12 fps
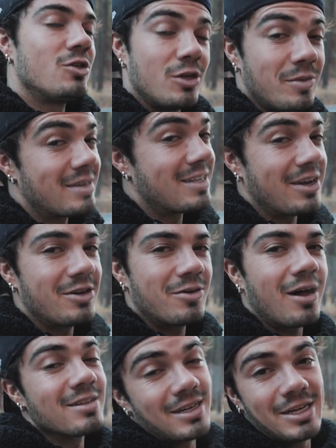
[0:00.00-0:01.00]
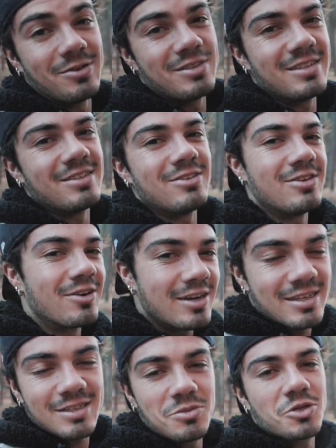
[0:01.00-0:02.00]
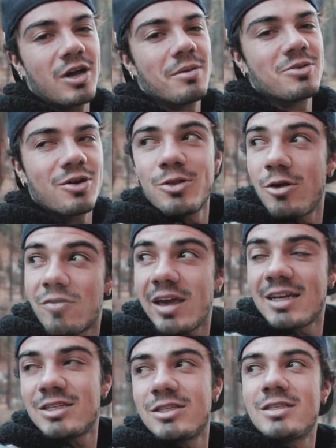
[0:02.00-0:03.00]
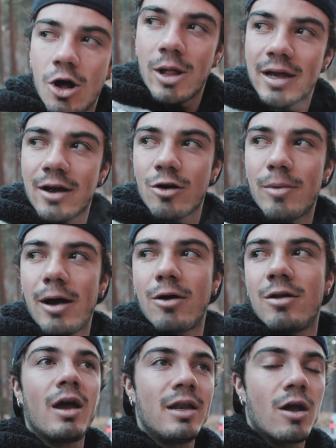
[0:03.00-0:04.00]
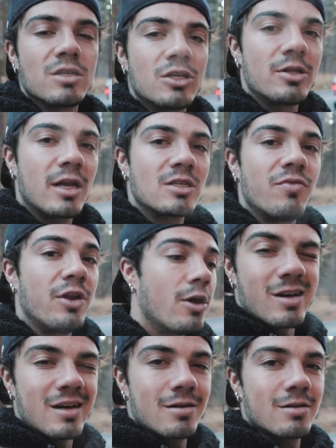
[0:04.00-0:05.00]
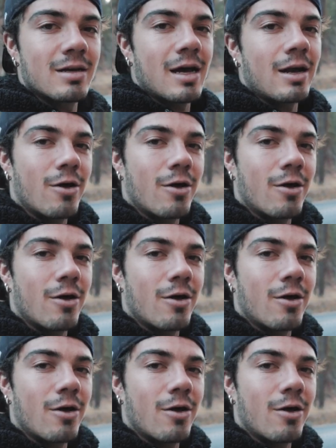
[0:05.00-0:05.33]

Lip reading: You need me to tell you? I'll tell you what to do. You don't need to subscribe. Turn on the notifications. All I care about. And yeah, I'll see you in the next video. Gotta